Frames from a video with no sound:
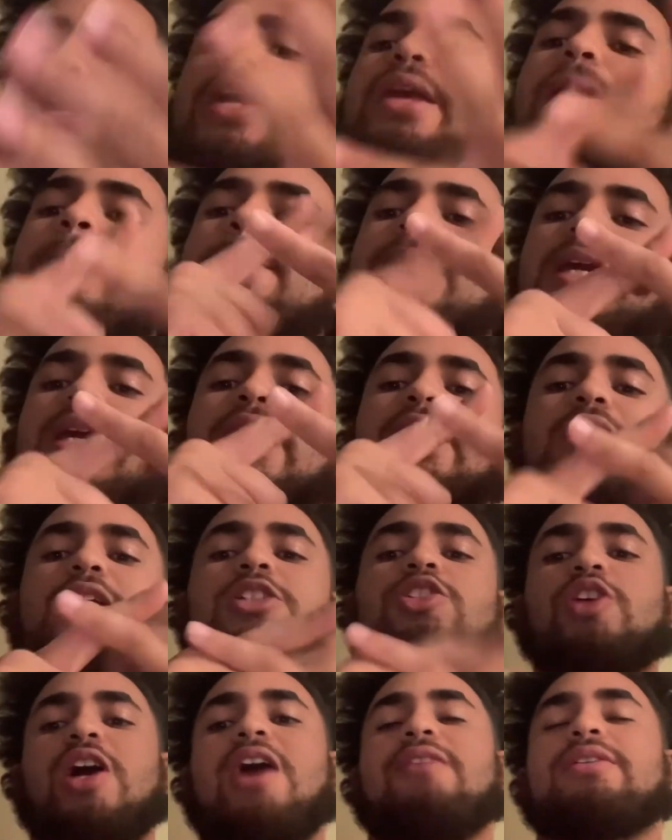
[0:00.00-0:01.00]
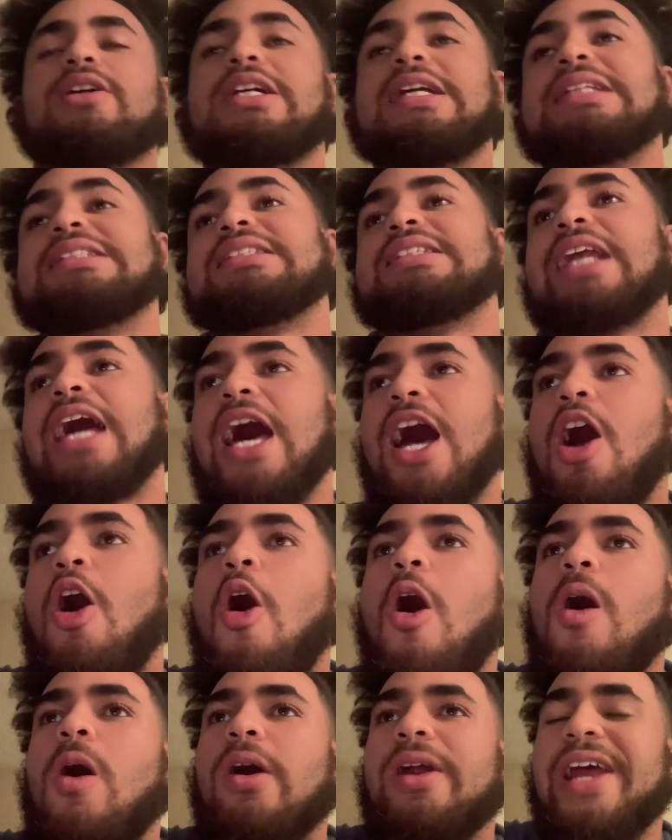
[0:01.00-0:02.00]
a P&D driver is not
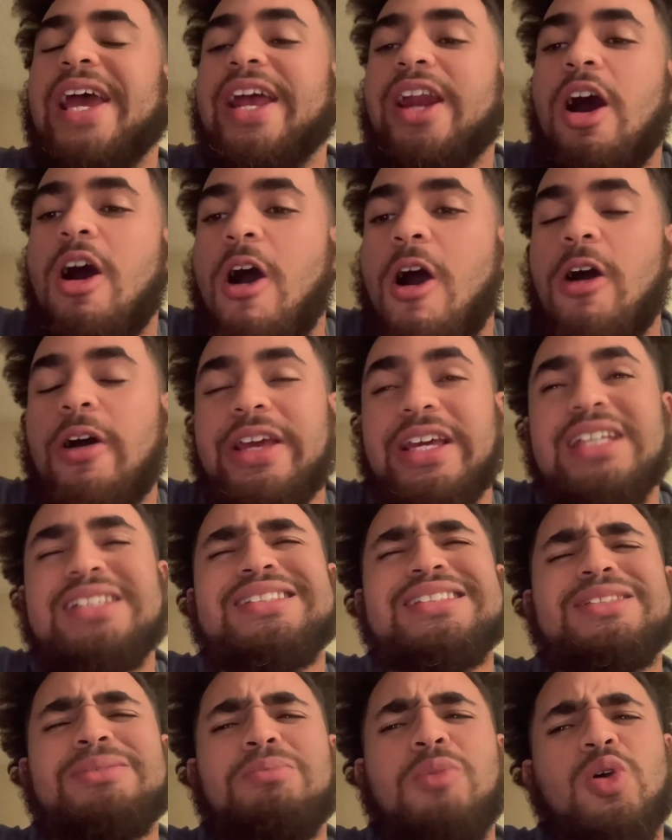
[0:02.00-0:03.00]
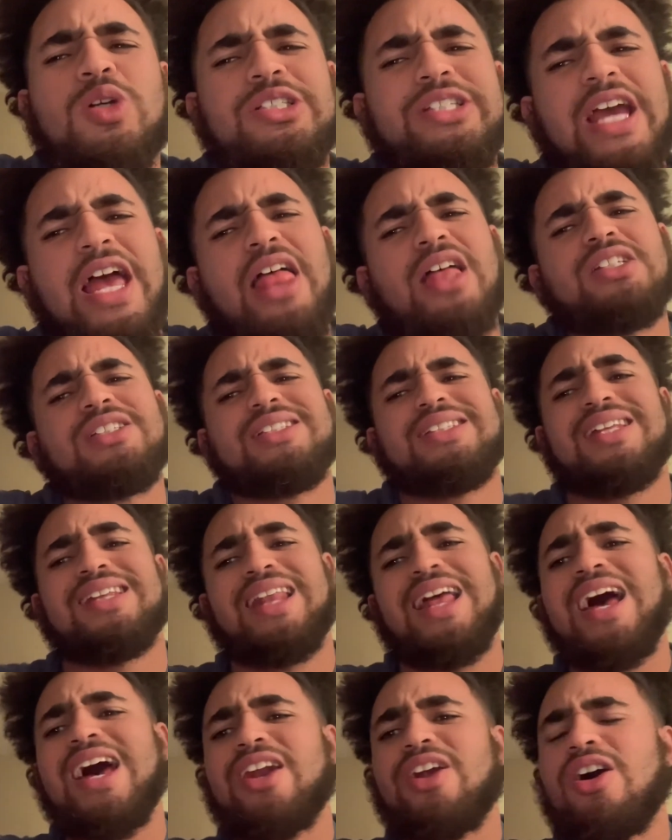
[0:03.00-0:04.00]
hard at all. Is it more challenging than
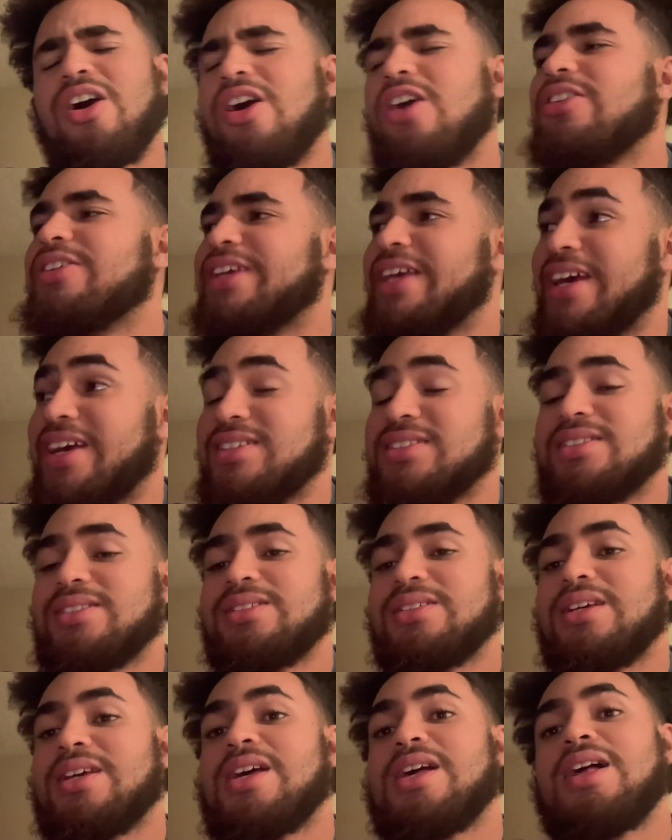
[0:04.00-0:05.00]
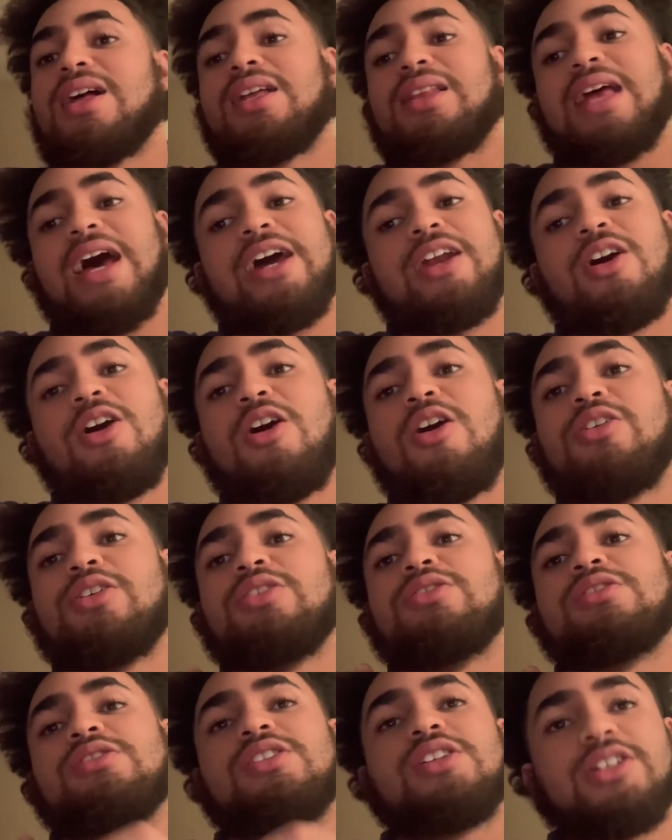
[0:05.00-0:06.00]
line haul? Yes. Line haul, you
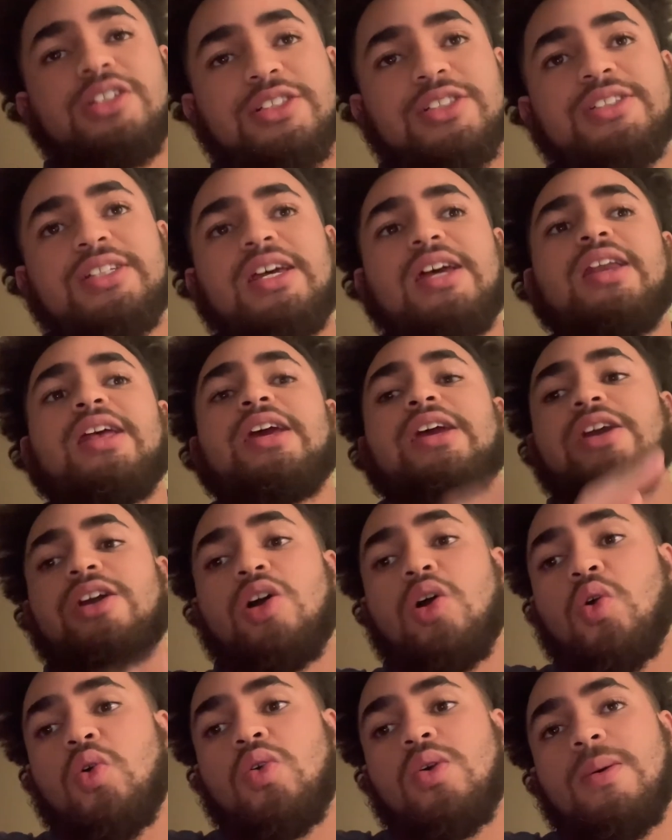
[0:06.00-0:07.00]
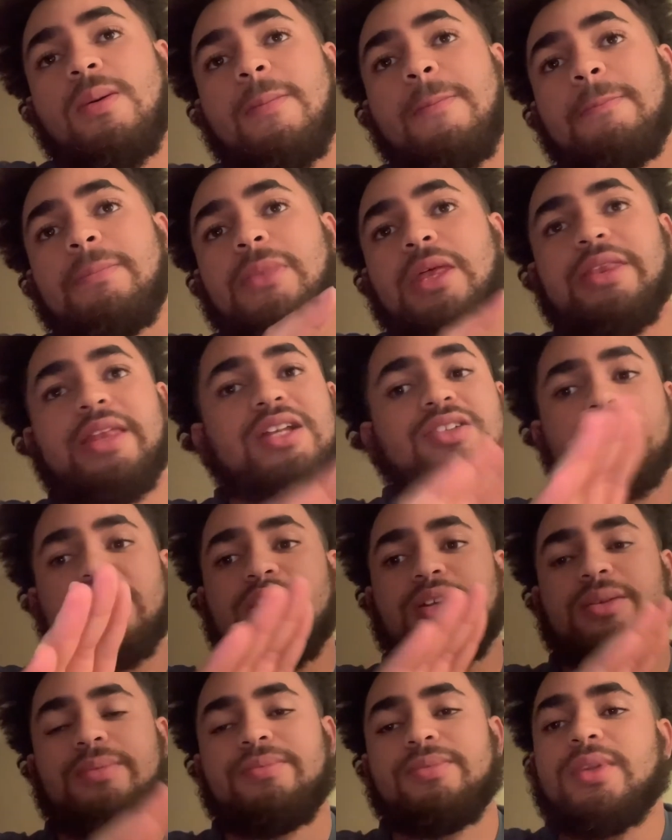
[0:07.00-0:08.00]
just hook your set and go. That's it.
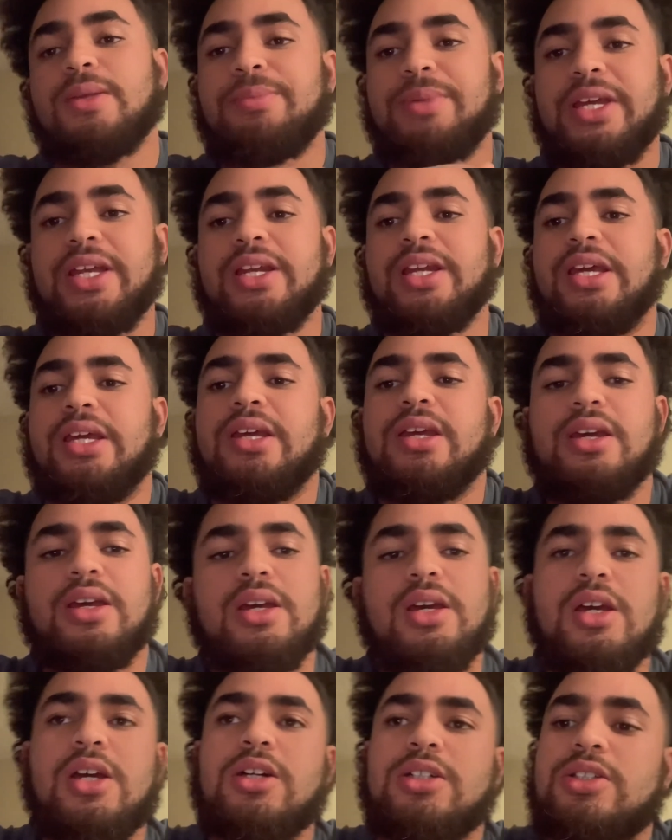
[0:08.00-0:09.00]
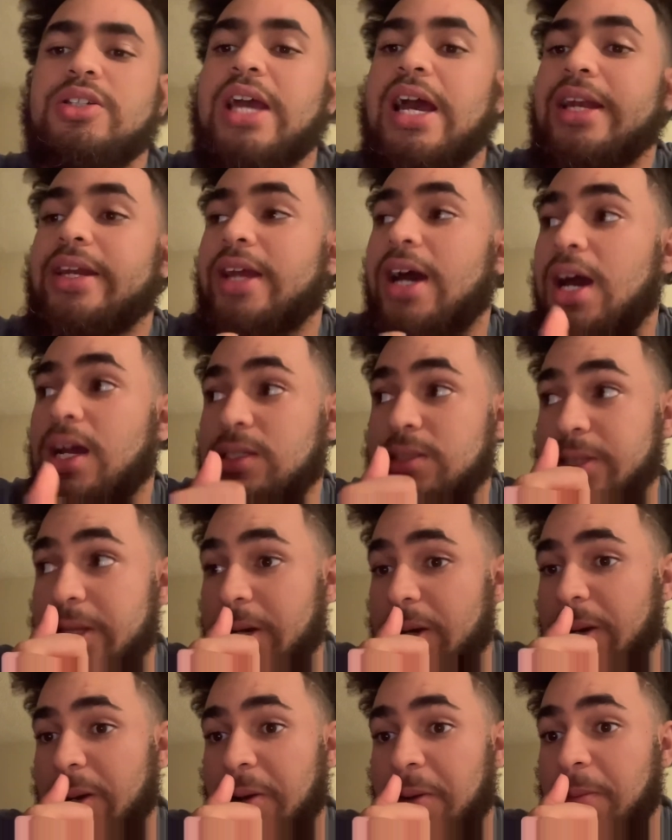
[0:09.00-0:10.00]
P&D, you got docks that
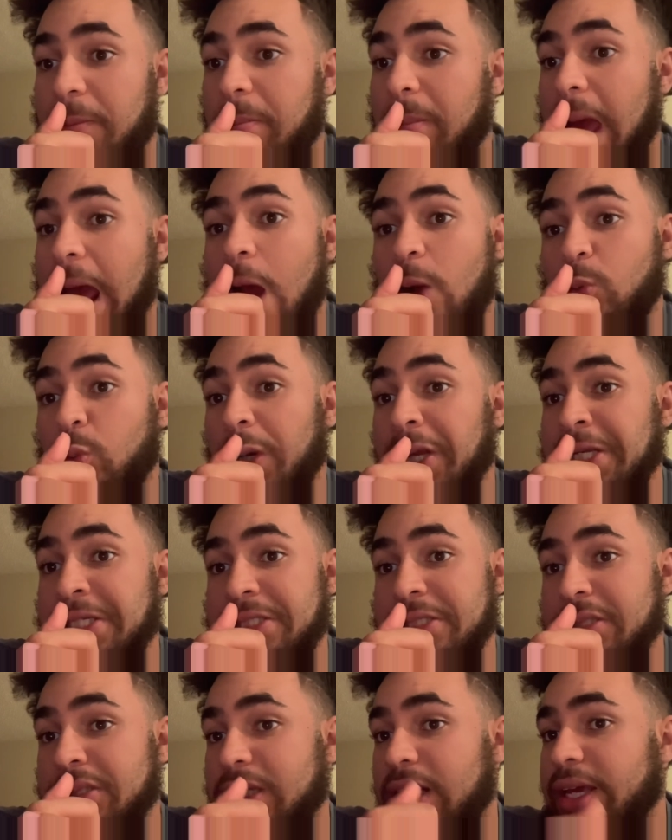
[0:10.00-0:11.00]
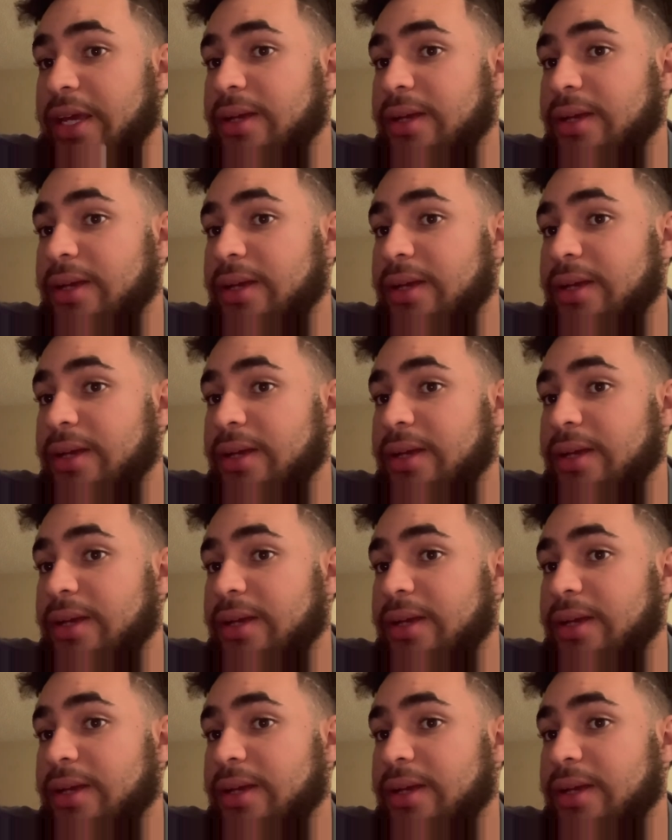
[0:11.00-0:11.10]
are outrageous. Like,